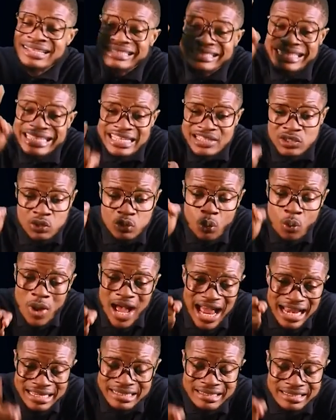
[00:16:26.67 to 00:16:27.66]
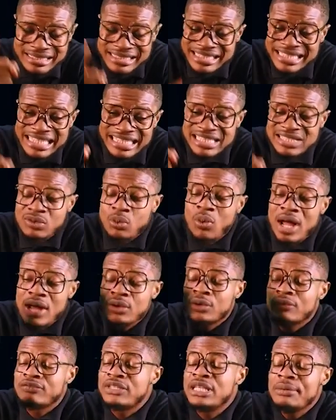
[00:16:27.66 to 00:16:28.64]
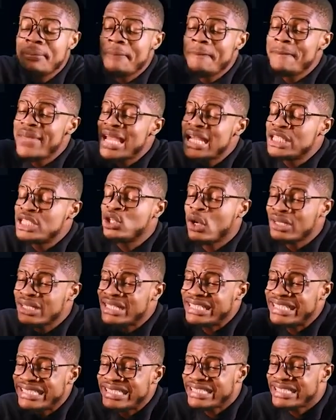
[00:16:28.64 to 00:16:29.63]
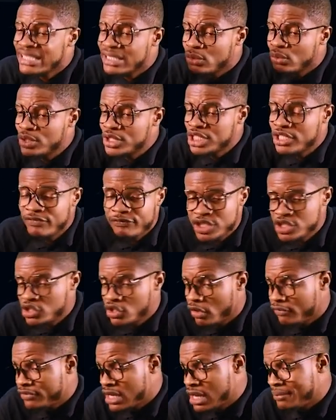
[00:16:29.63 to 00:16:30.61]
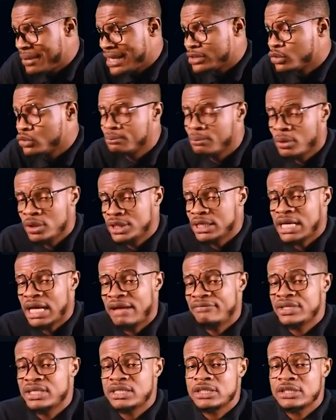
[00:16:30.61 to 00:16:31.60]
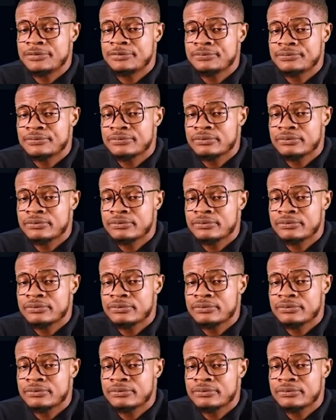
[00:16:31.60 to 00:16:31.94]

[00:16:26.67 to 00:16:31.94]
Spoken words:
This one is one of the major distinguishing feature of nematode, body cavity.